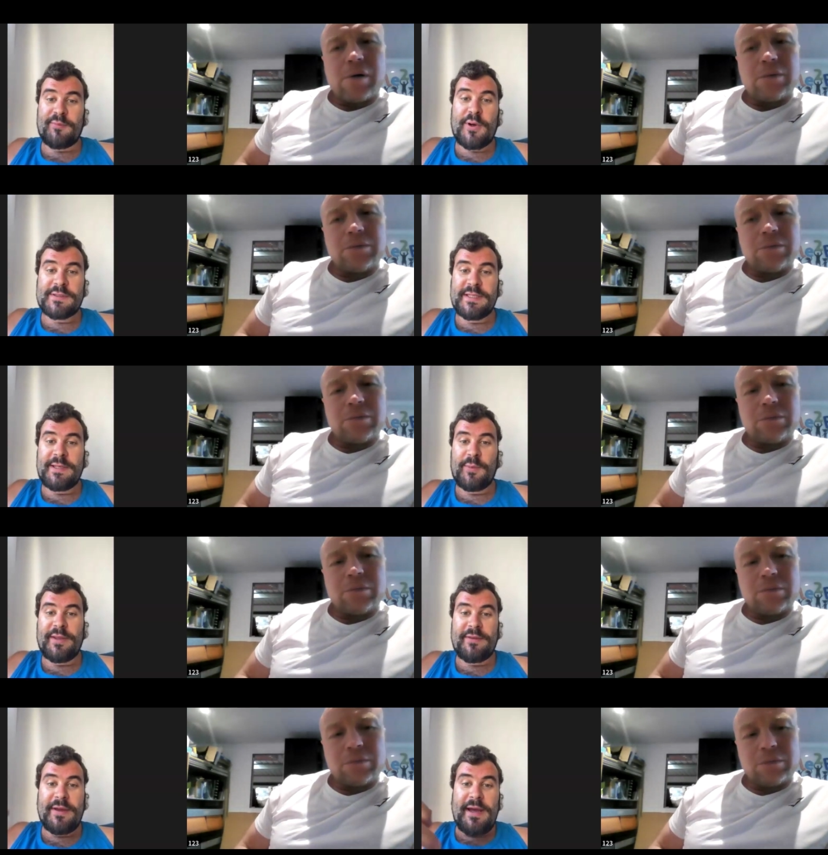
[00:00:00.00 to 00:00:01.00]
Speaker 1: with boxing and
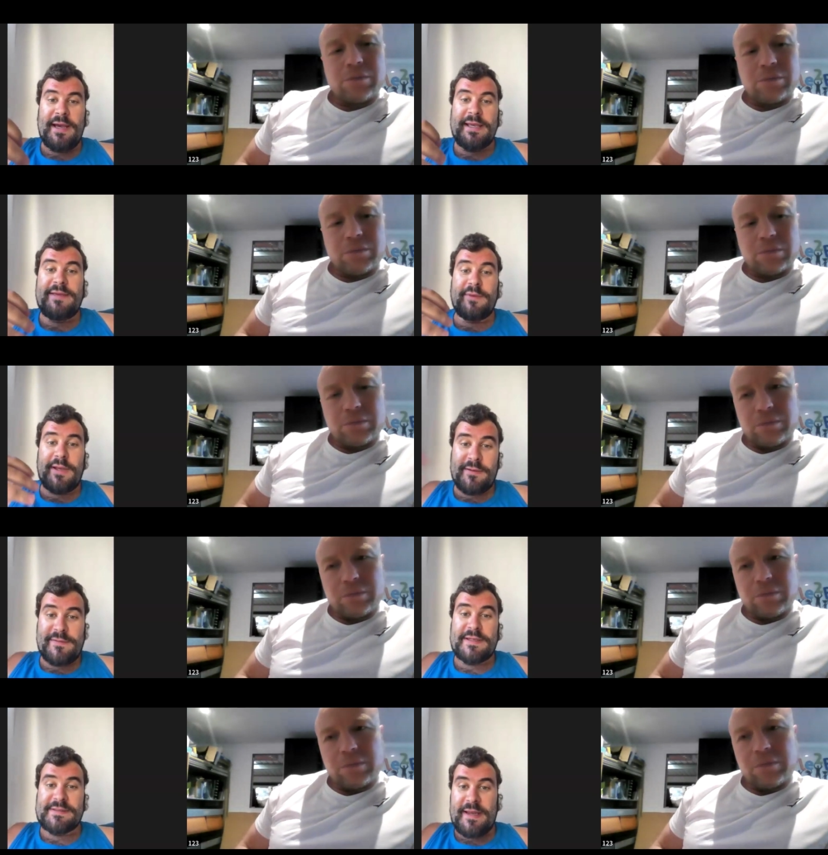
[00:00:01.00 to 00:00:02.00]
with even
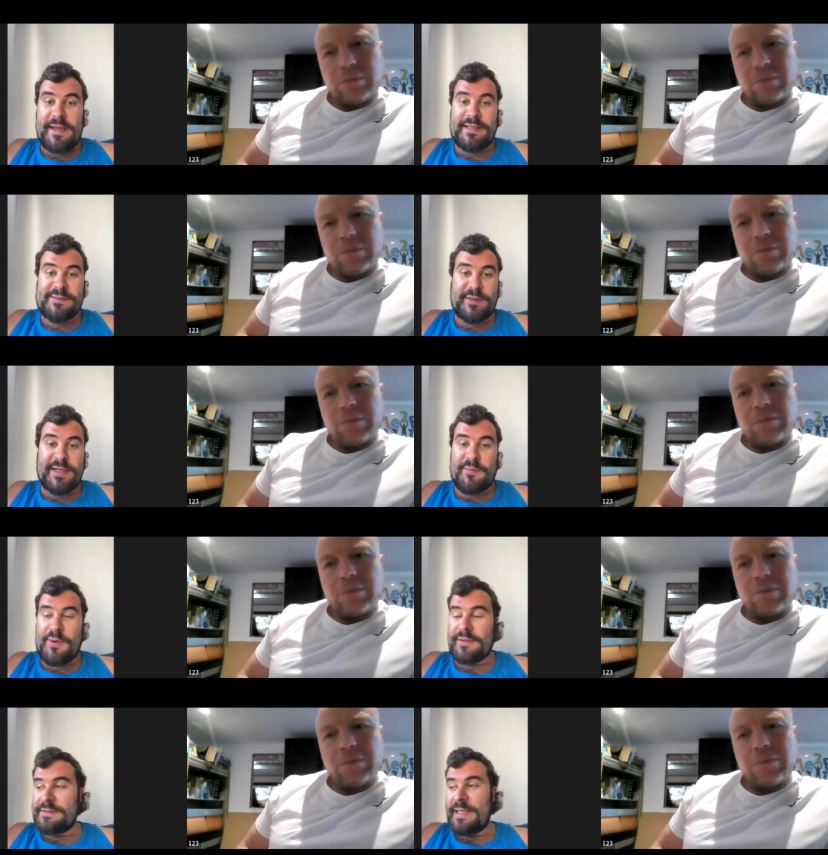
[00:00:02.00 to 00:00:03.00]
other things like this with
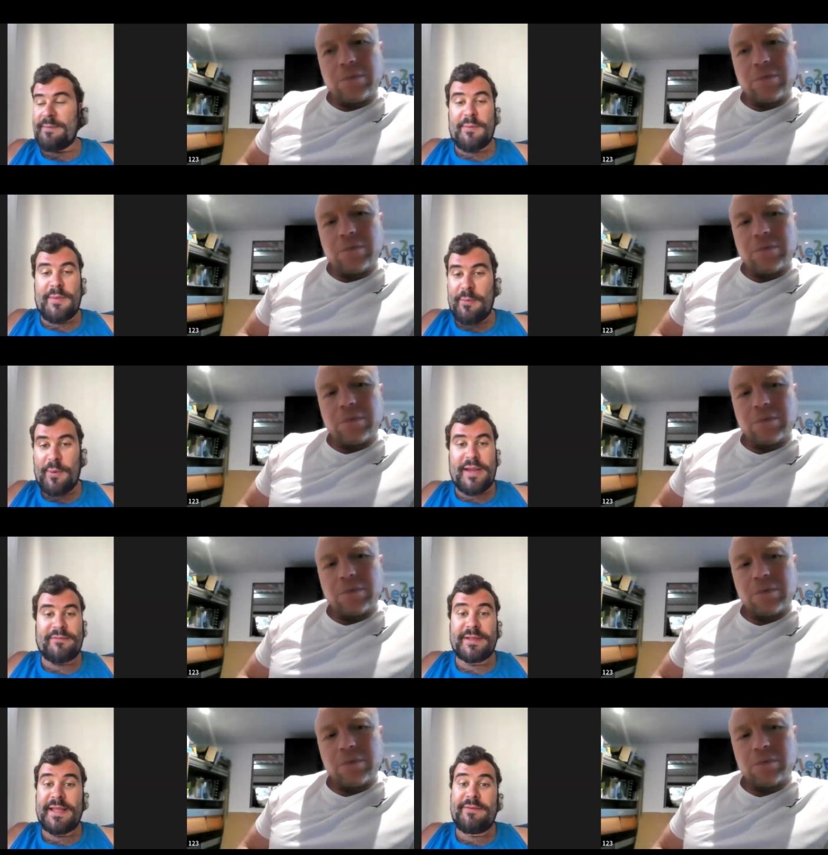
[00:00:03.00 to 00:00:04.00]
kickboxing mma
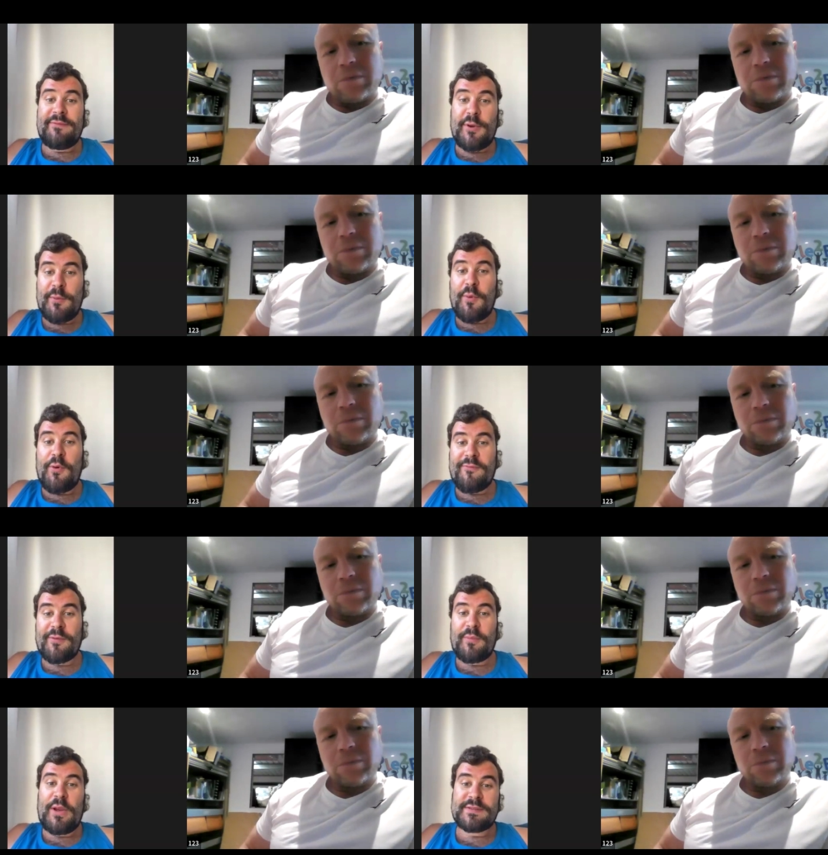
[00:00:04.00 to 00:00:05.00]
whatever that they've learned more
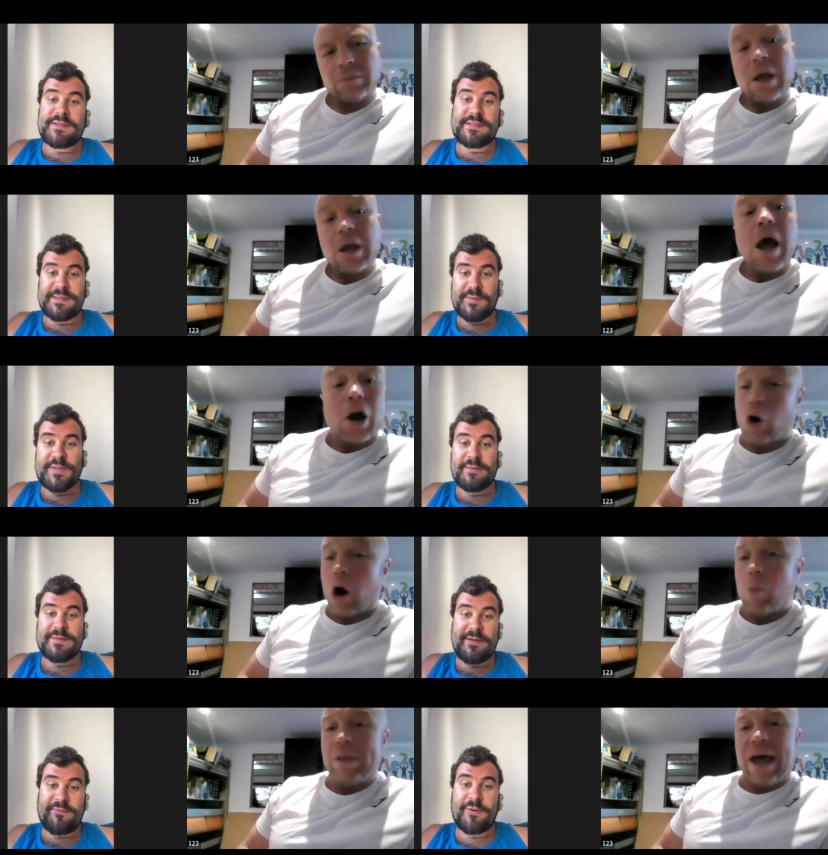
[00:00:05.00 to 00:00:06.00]
from losses sometimes
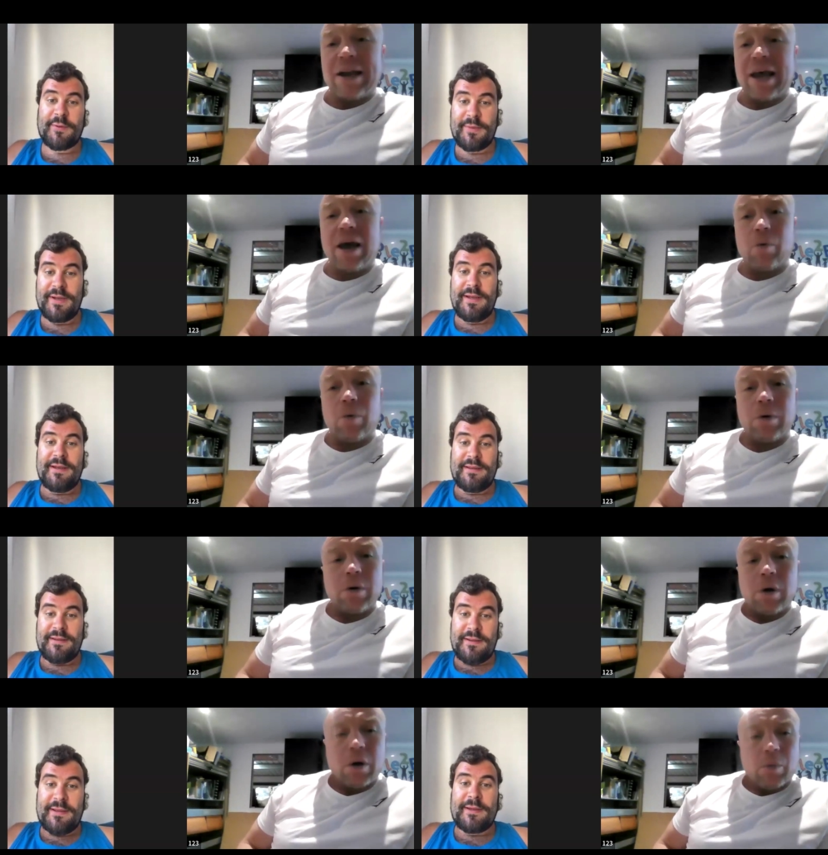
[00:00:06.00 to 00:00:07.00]
but
Speaker 2: without a doubt
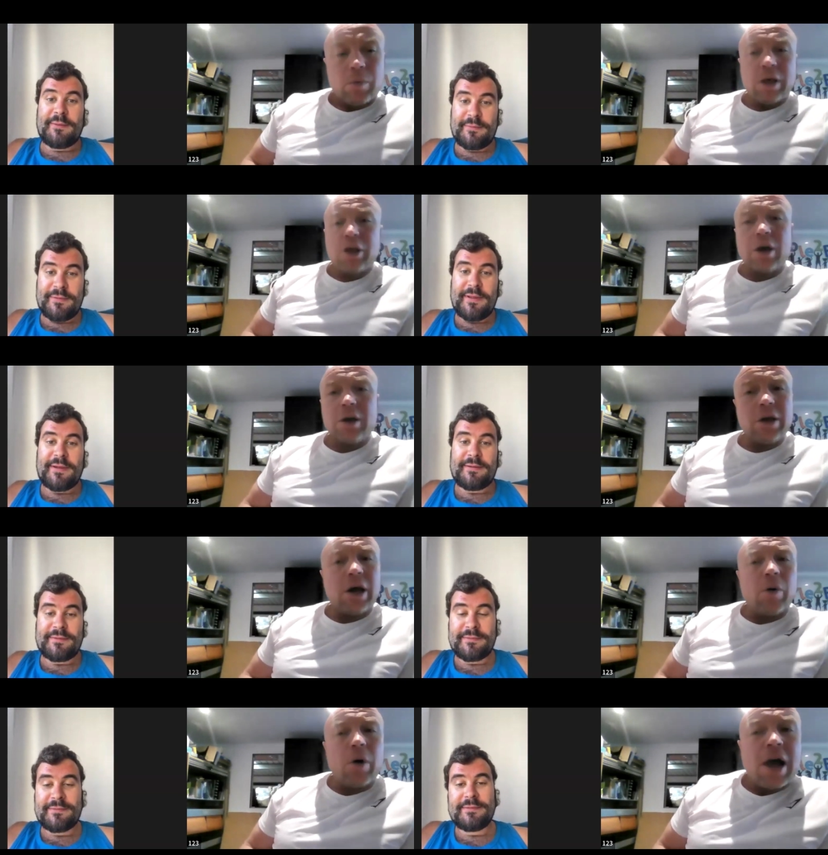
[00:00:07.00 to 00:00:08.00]
well you, yeah. you
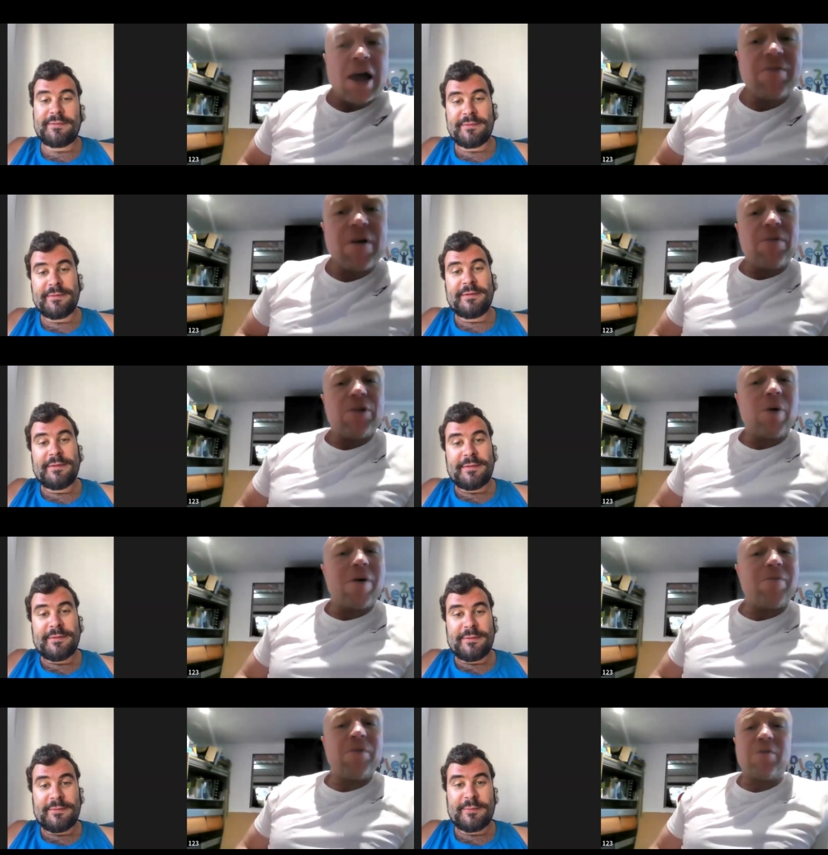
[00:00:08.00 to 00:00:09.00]
know if, if you do
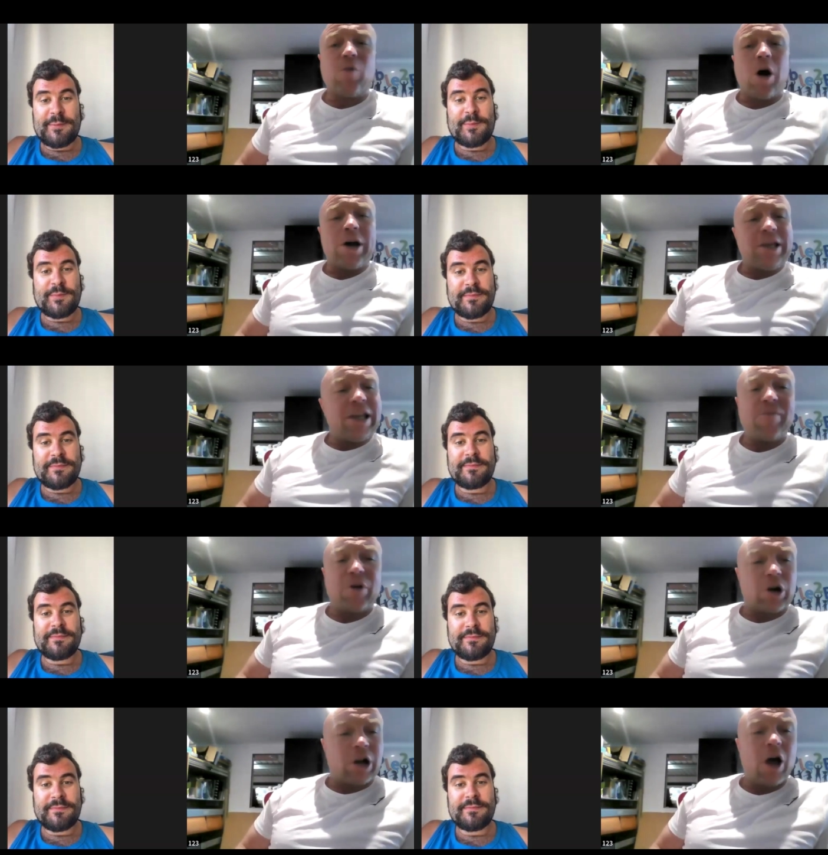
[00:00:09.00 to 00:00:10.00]
everything right you're never
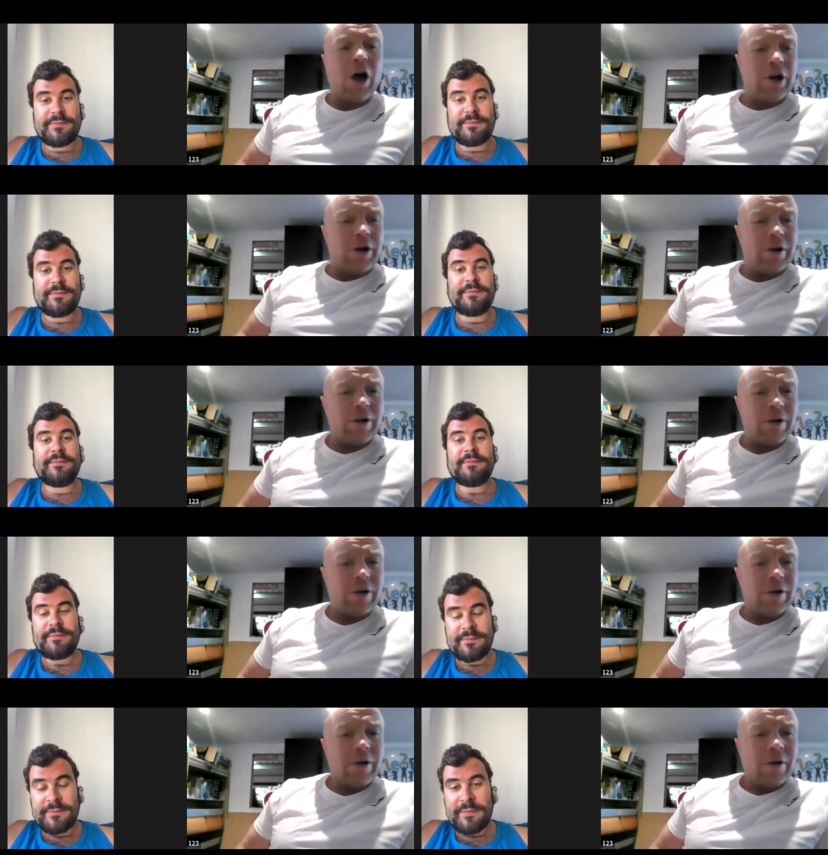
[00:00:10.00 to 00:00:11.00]
going to learn
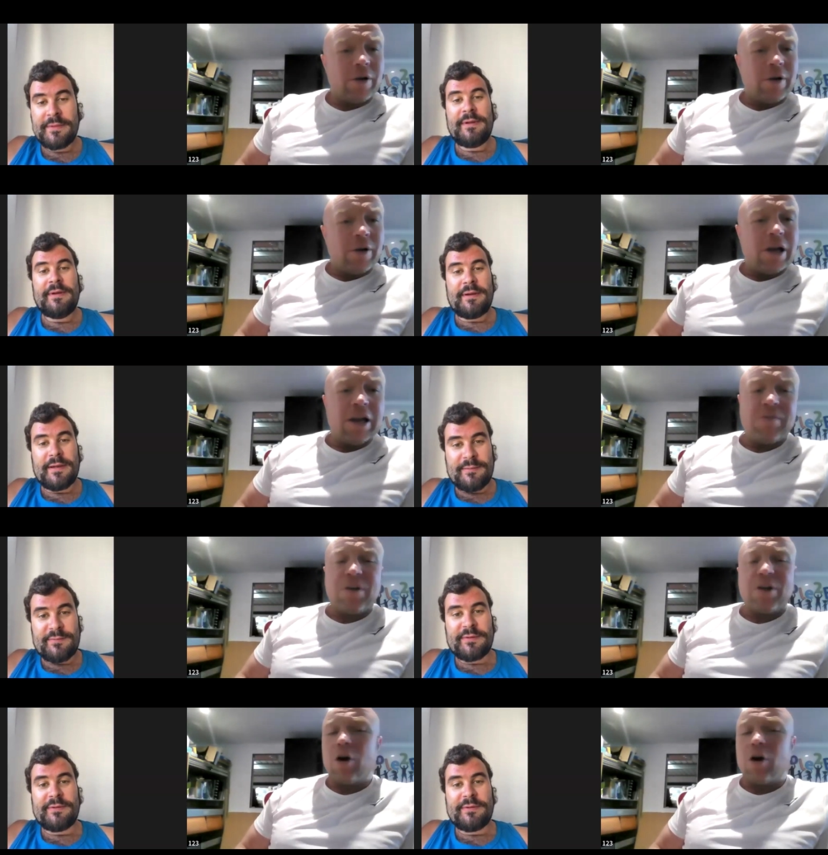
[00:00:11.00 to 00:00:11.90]
and if Absolutely. you're